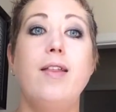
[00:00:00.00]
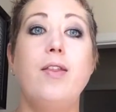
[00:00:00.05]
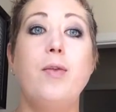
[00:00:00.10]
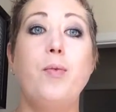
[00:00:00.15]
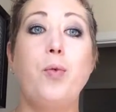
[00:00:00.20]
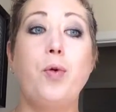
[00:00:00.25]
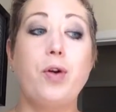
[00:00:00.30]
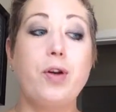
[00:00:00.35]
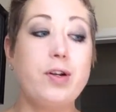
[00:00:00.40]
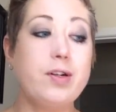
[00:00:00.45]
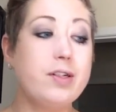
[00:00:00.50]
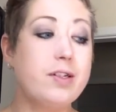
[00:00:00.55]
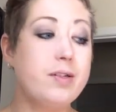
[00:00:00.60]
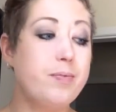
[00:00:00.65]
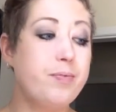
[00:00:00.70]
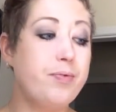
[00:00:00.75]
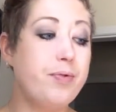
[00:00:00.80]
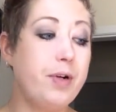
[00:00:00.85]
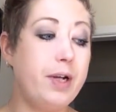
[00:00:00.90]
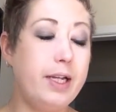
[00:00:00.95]
the border's
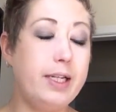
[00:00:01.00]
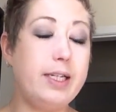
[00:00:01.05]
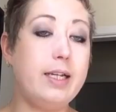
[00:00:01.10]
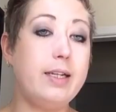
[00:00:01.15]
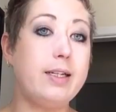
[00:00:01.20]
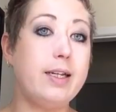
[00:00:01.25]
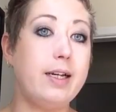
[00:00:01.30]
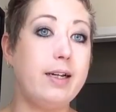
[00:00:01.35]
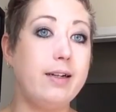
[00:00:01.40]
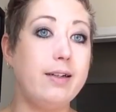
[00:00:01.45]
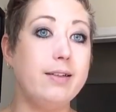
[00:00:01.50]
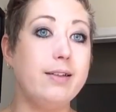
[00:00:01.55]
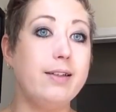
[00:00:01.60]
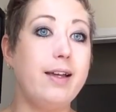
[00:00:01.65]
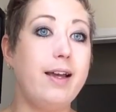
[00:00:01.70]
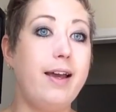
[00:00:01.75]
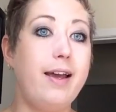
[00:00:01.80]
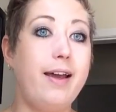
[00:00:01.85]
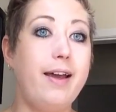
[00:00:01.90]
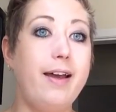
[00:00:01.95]
pretty detailed,
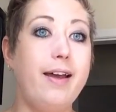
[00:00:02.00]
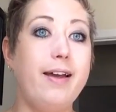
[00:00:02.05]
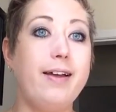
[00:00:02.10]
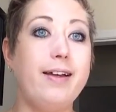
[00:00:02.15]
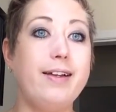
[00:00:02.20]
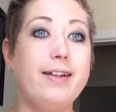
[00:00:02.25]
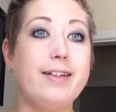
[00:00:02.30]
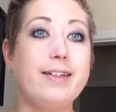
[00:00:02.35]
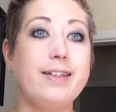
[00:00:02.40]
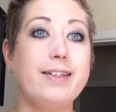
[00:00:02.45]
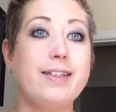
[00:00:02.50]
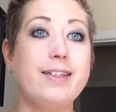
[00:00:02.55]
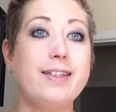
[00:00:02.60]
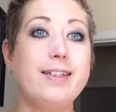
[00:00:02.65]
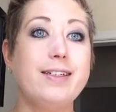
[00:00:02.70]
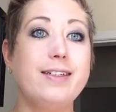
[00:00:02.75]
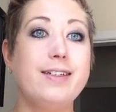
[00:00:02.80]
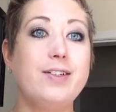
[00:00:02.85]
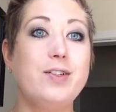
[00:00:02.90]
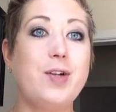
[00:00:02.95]
and
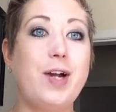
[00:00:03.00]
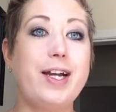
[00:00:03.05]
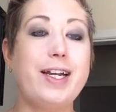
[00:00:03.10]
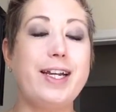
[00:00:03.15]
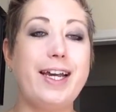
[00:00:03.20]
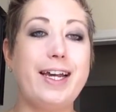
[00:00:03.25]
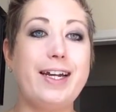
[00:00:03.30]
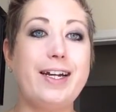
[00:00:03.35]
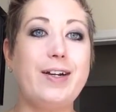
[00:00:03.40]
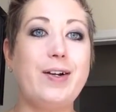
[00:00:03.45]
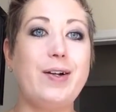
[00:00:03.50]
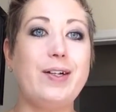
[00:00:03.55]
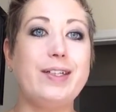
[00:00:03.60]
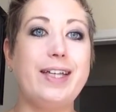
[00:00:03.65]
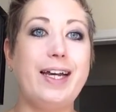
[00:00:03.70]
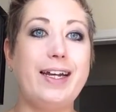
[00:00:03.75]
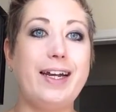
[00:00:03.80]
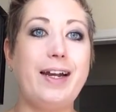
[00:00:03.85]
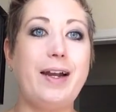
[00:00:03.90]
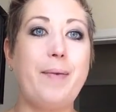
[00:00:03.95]
trying to get it all
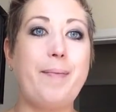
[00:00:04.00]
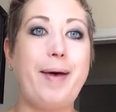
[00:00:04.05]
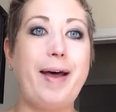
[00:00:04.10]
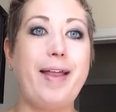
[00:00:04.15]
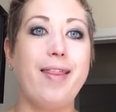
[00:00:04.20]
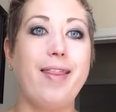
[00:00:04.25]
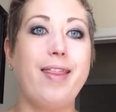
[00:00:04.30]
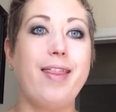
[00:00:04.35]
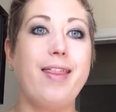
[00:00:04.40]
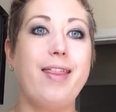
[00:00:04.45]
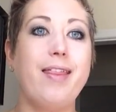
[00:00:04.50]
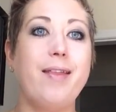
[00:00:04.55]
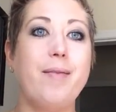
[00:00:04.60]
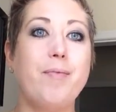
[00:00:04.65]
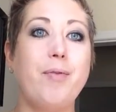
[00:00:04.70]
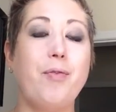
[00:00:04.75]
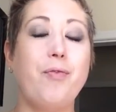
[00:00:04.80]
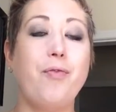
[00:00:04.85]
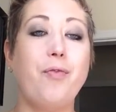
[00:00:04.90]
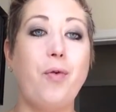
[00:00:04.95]
done in a month
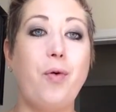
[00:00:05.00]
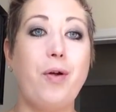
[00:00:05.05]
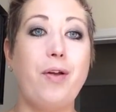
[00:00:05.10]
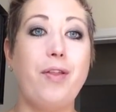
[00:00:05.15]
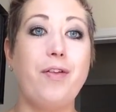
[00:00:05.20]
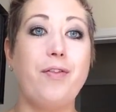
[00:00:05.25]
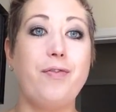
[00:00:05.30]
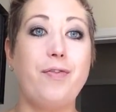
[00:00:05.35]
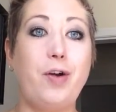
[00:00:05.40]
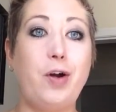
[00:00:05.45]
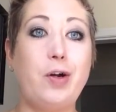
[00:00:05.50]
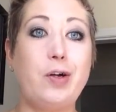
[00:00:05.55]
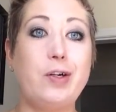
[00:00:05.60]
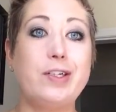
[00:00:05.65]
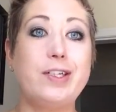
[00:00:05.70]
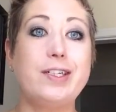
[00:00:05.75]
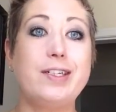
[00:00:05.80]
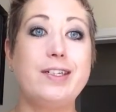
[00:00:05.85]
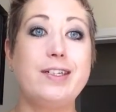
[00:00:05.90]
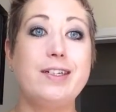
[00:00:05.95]
before the
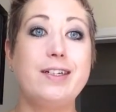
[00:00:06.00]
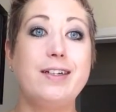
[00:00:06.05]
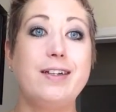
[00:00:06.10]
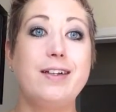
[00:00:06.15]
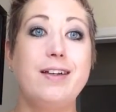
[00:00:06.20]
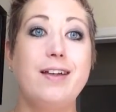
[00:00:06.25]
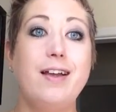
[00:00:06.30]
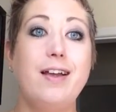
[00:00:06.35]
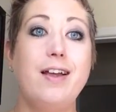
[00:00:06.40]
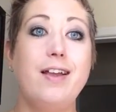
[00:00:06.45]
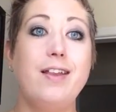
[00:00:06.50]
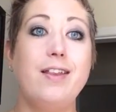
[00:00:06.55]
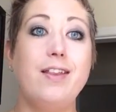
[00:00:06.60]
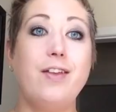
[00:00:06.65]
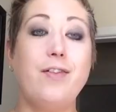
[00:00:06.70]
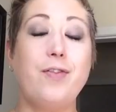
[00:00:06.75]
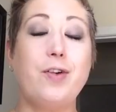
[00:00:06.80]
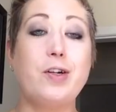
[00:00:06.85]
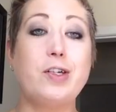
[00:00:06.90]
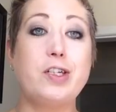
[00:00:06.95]
first
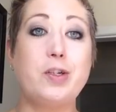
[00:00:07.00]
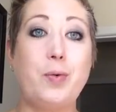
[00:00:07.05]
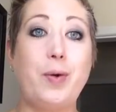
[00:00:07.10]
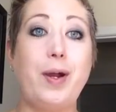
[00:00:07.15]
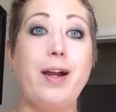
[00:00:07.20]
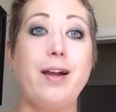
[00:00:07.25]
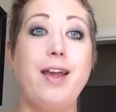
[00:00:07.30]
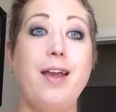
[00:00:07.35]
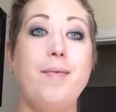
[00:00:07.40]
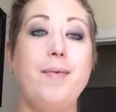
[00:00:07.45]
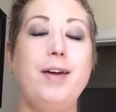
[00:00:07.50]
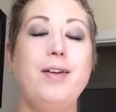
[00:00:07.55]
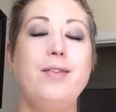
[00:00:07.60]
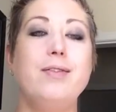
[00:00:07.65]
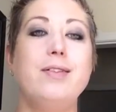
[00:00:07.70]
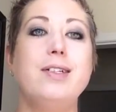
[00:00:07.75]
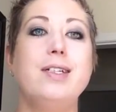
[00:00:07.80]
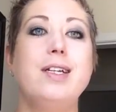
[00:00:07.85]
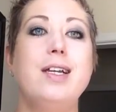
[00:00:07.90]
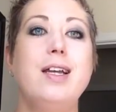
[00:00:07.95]
square came
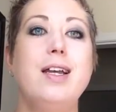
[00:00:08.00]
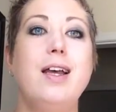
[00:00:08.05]
out,